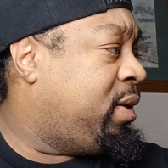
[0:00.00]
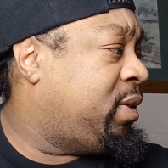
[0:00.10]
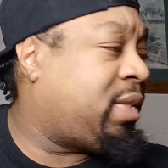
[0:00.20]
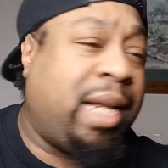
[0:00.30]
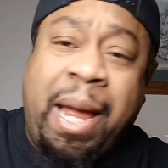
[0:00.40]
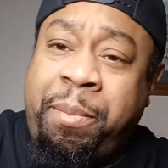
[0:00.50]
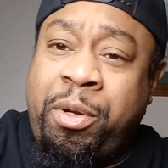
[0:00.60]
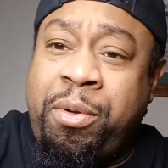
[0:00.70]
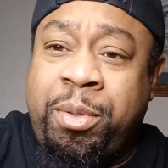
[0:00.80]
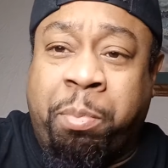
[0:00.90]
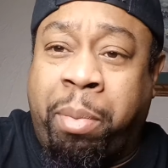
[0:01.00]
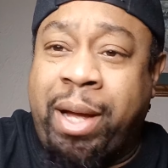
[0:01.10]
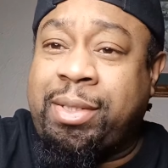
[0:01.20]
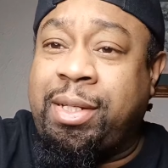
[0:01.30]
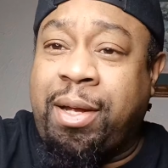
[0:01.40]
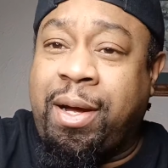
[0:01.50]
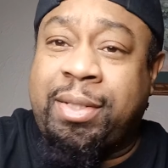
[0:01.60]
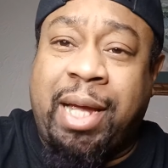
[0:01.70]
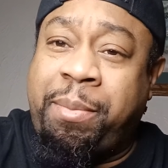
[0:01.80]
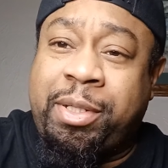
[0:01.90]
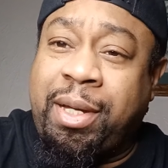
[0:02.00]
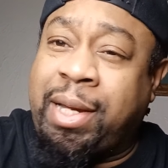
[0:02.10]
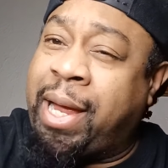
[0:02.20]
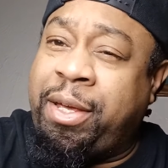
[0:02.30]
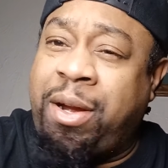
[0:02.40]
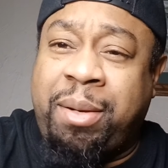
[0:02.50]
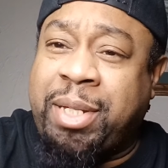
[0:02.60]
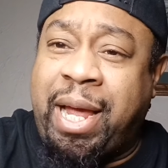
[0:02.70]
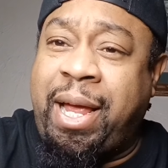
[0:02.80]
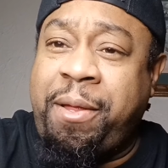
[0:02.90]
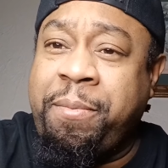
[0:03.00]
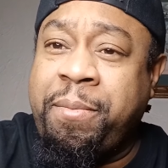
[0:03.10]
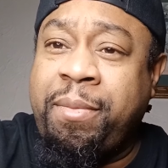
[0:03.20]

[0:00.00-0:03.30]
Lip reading: slap dudes' butts and all type of stuff. Like, you know what I'm saying?